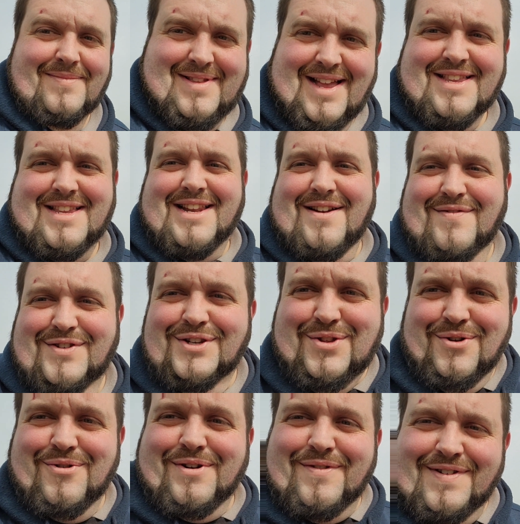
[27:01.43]
that's another
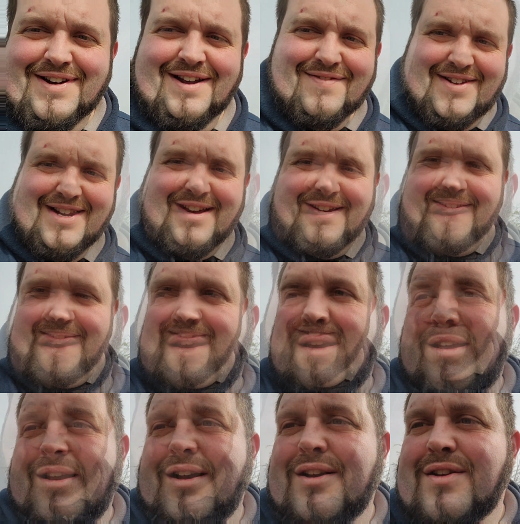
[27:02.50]
story for another day.
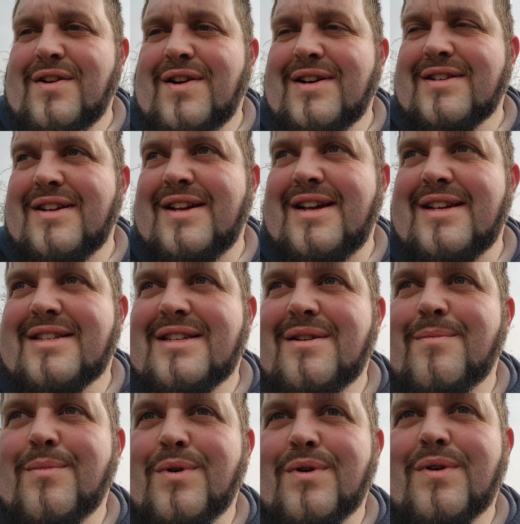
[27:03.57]
Here you go, guys. Here's
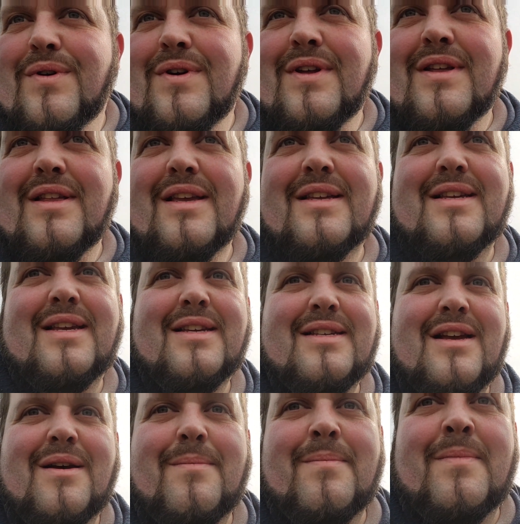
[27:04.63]
some more. This is
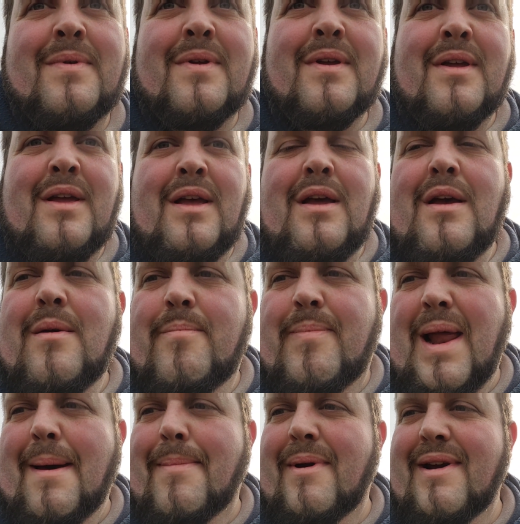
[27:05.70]

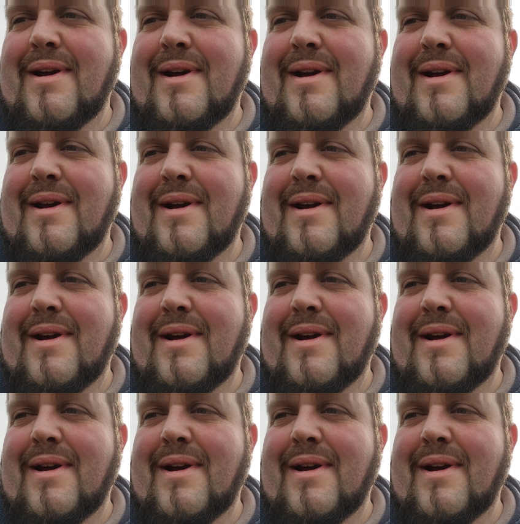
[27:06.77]
blackberry and